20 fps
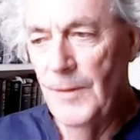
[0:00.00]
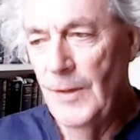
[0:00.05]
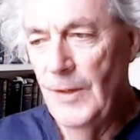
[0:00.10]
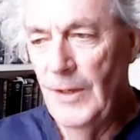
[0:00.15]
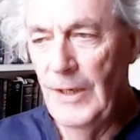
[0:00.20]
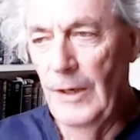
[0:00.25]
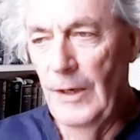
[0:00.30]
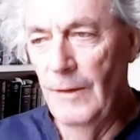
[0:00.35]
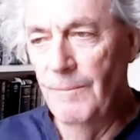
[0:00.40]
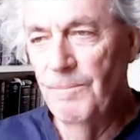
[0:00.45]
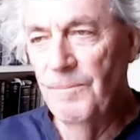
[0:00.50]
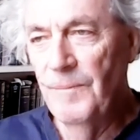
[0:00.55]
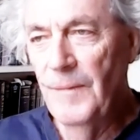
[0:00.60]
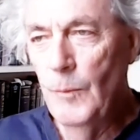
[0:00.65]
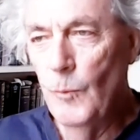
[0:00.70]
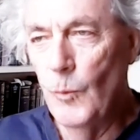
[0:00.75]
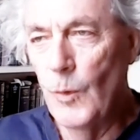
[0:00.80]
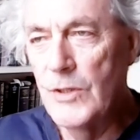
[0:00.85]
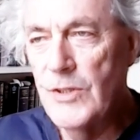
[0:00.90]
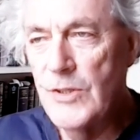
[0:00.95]
yeah
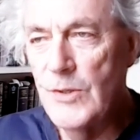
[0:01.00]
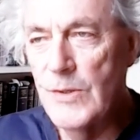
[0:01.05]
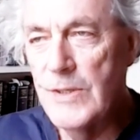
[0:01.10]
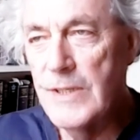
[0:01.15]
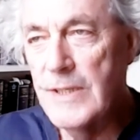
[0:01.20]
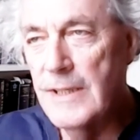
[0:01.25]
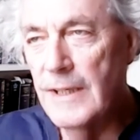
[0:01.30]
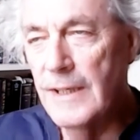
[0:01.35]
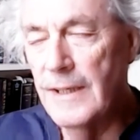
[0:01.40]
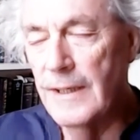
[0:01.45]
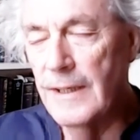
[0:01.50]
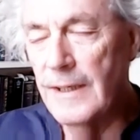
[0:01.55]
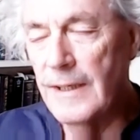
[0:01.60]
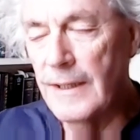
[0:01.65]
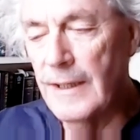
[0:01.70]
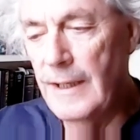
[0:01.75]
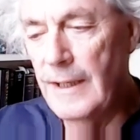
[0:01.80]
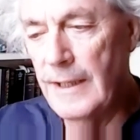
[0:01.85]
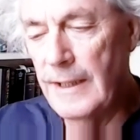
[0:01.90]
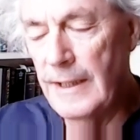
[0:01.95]
once you start
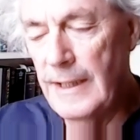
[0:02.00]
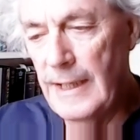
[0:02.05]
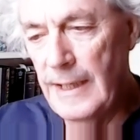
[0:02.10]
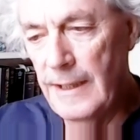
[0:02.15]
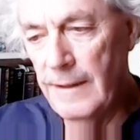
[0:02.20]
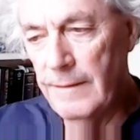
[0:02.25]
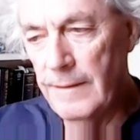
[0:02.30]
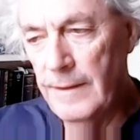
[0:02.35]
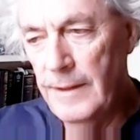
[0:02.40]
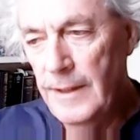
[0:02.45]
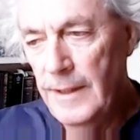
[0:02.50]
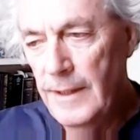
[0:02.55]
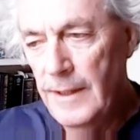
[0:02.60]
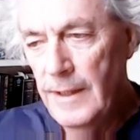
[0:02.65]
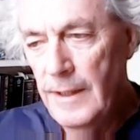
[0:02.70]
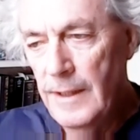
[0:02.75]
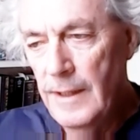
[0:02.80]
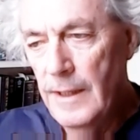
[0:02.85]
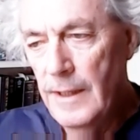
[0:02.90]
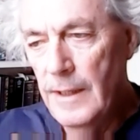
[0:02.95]
going down
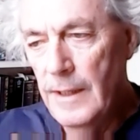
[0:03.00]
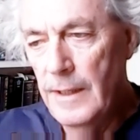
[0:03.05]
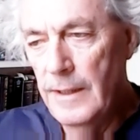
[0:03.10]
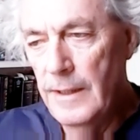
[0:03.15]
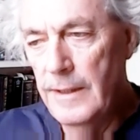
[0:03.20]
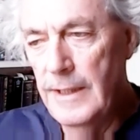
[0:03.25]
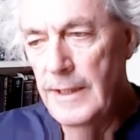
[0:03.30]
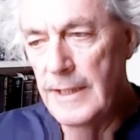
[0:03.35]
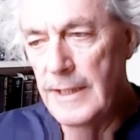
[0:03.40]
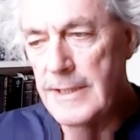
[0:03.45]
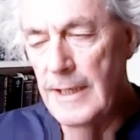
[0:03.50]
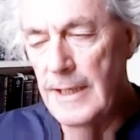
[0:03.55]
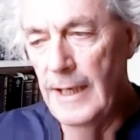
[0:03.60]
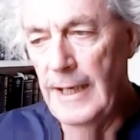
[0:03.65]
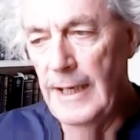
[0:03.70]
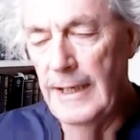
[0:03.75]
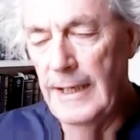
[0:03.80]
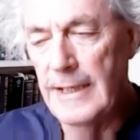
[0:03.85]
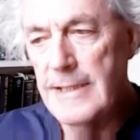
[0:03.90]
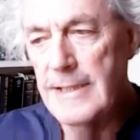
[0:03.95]
this
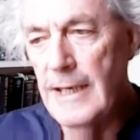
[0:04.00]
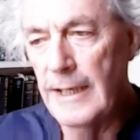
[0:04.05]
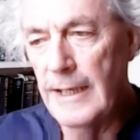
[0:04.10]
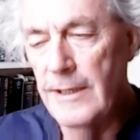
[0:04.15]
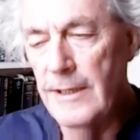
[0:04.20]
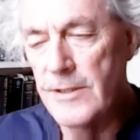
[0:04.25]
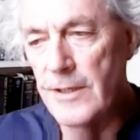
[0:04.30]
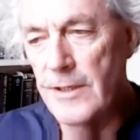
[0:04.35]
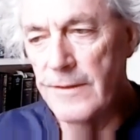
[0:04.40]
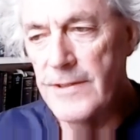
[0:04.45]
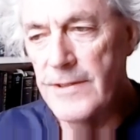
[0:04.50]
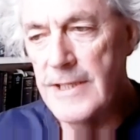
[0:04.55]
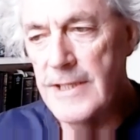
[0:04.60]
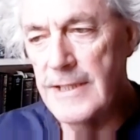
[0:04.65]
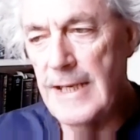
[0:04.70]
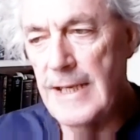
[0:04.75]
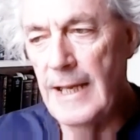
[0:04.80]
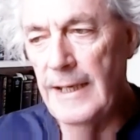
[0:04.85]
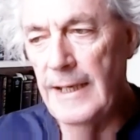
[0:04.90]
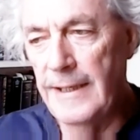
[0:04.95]
line, it's like a sort of
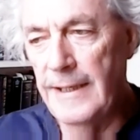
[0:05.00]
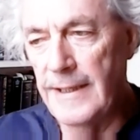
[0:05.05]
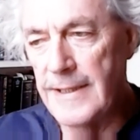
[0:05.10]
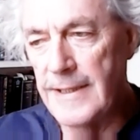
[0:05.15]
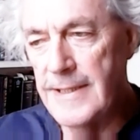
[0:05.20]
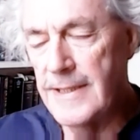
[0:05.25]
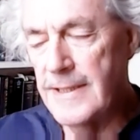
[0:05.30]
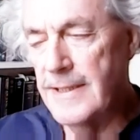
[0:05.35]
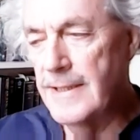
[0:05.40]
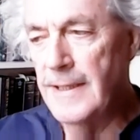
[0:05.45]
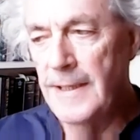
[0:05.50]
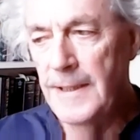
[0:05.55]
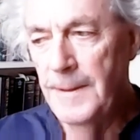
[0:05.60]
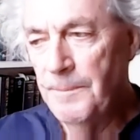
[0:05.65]
Stalinist.